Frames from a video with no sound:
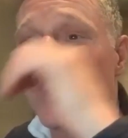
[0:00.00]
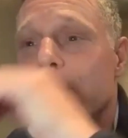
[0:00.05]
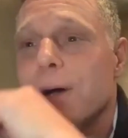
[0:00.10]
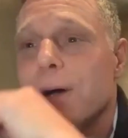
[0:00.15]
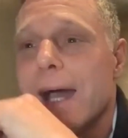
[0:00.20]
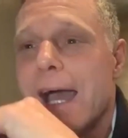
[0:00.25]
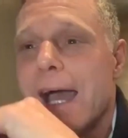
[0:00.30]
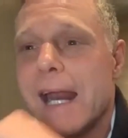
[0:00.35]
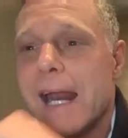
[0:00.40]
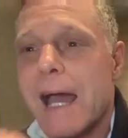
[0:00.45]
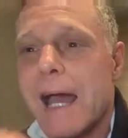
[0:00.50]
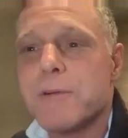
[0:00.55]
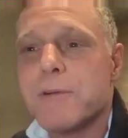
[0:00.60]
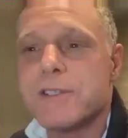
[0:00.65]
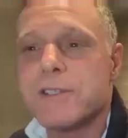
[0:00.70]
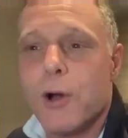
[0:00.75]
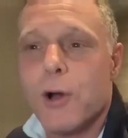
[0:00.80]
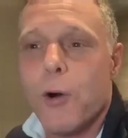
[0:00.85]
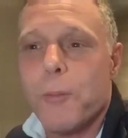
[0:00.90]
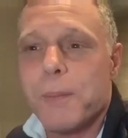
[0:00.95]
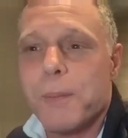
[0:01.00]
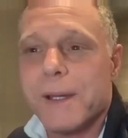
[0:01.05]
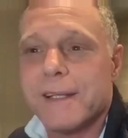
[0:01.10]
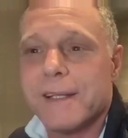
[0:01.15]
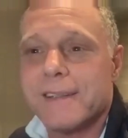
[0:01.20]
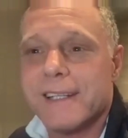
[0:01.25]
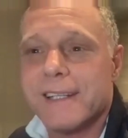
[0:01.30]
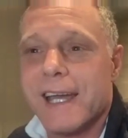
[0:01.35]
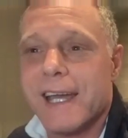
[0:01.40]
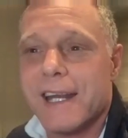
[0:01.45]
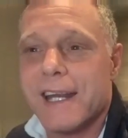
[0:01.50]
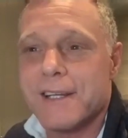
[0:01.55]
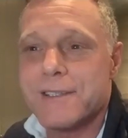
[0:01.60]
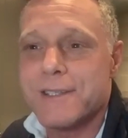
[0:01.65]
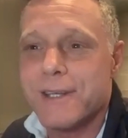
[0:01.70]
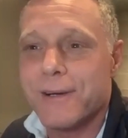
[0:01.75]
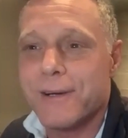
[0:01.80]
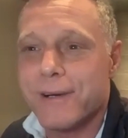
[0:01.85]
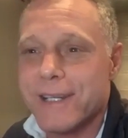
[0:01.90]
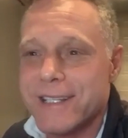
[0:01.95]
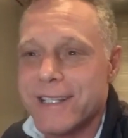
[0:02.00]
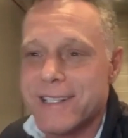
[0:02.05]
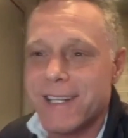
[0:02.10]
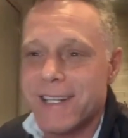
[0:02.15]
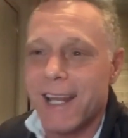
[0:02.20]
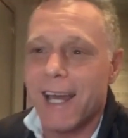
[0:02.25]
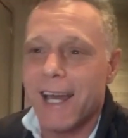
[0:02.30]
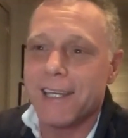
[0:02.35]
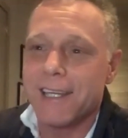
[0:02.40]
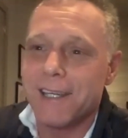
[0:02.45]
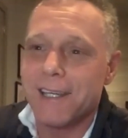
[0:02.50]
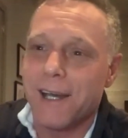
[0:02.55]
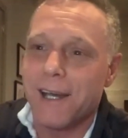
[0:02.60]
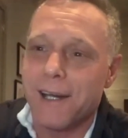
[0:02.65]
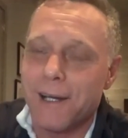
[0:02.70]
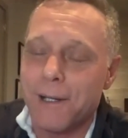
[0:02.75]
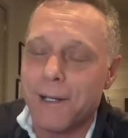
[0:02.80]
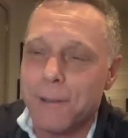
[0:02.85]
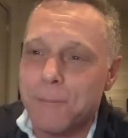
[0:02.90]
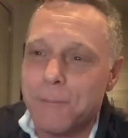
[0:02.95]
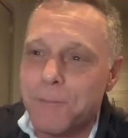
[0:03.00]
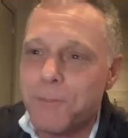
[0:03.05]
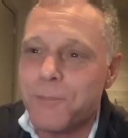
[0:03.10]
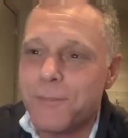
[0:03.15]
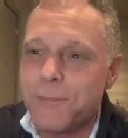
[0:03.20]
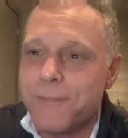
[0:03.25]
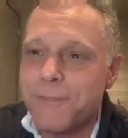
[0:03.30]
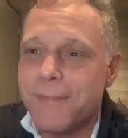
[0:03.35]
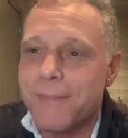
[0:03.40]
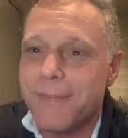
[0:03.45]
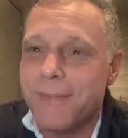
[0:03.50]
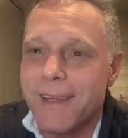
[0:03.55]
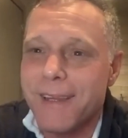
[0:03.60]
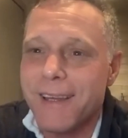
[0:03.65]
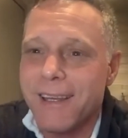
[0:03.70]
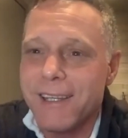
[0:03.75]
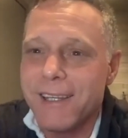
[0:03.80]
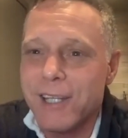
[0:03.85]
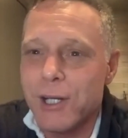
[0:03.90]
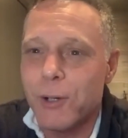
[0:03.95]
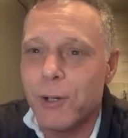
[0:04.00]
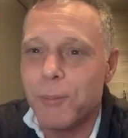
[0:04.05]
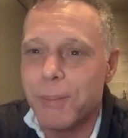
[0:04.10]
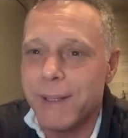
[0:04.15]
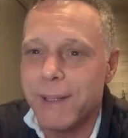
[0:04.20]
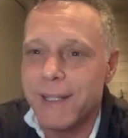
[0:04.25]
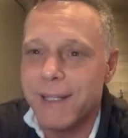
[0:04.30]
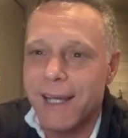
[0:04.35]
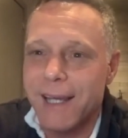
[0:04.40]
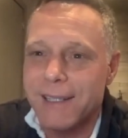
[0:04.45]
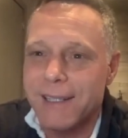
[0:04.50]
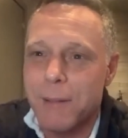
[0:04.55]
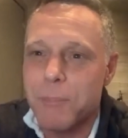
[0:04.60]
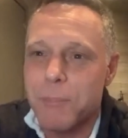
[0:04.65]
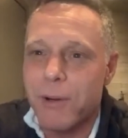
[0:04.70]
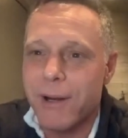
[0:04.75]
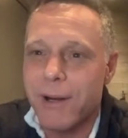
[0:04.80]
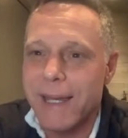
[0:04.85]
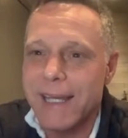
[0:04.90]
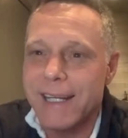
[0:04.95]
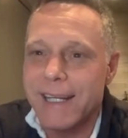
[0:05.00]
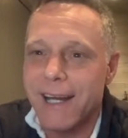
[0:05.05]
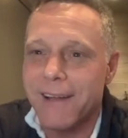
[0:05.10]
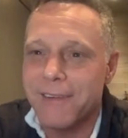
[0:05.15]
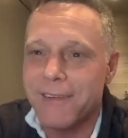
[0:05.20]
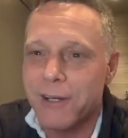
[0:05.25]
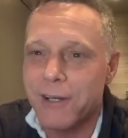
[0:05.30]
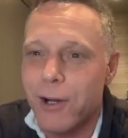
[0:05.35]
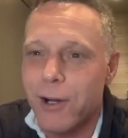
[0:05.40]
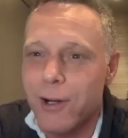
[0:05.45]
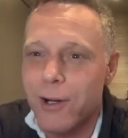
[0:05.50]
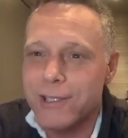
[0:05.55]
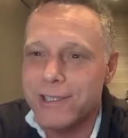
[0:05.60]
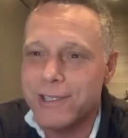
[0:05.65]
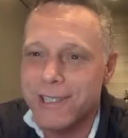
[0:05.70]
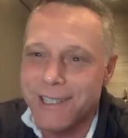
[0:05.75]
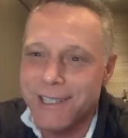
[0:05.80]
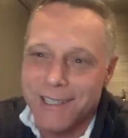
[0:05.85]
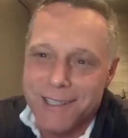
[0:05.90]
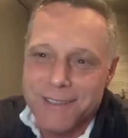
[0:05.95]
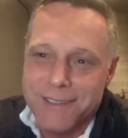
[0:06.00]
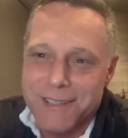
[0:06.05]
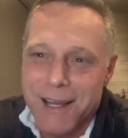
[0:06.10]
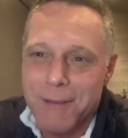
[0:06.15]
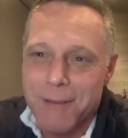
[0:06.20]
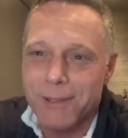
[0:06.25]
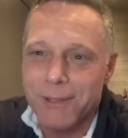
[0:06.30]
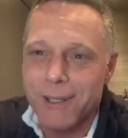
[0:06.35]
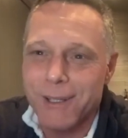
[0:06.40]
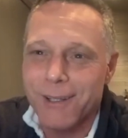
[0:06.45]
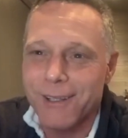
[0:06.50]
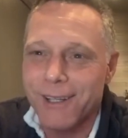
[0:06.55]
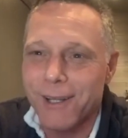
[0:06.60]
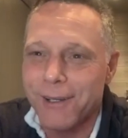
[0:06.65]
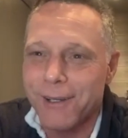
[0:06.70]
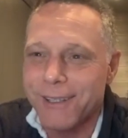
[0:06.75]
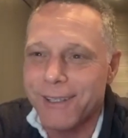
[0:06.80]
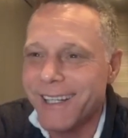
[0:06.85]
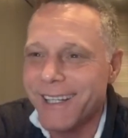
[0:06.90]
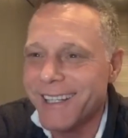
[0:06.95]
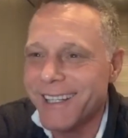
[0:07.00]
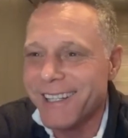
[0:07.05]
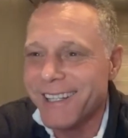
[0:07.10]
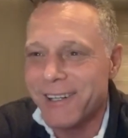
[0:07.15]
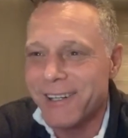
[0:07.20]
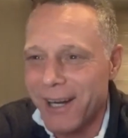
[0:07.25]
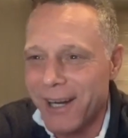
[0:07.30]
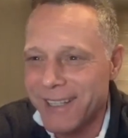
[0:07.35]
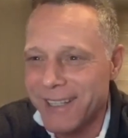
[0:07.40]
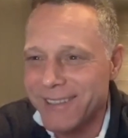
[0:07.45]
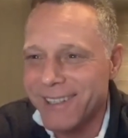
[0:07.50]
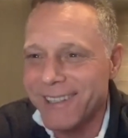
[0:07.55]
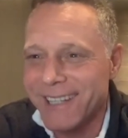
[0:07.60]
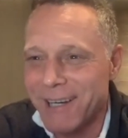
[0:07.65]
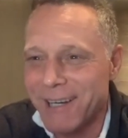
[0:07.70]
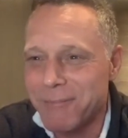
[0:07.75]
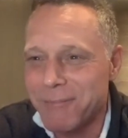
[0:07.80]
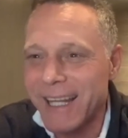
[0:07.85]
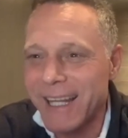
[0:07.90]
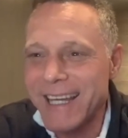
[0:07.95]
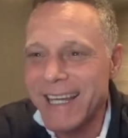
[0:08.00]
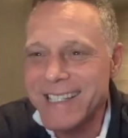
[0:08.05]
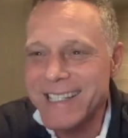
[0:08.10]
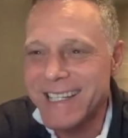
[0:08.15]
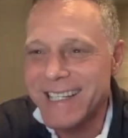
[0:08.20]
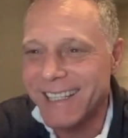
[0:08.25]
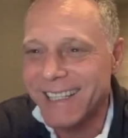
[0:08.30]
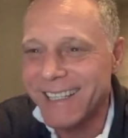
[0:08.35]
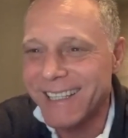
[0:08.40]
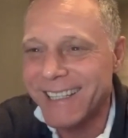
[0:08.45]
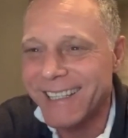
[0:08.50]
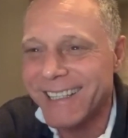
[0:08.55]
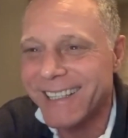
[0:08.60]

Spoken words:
You know, and I was hoping to get a series like, you know, be like number 8 on the call sheet. Cause I'm, you know, I tell you, I'm lazy,